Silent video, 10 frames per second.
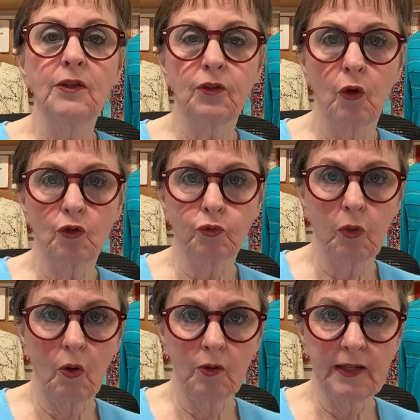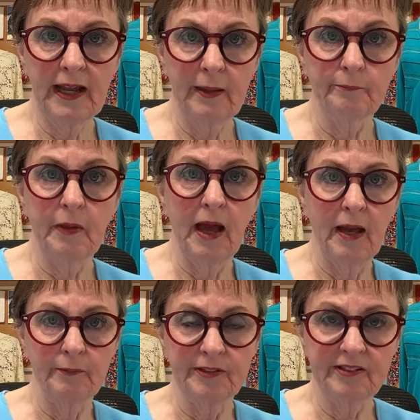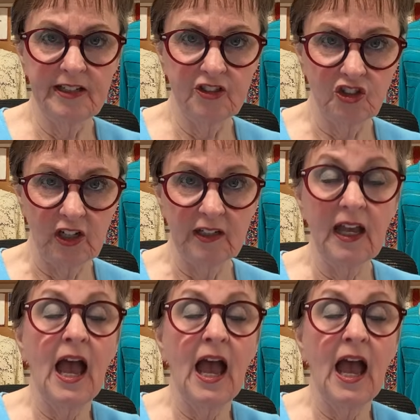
those rolled hem stitching,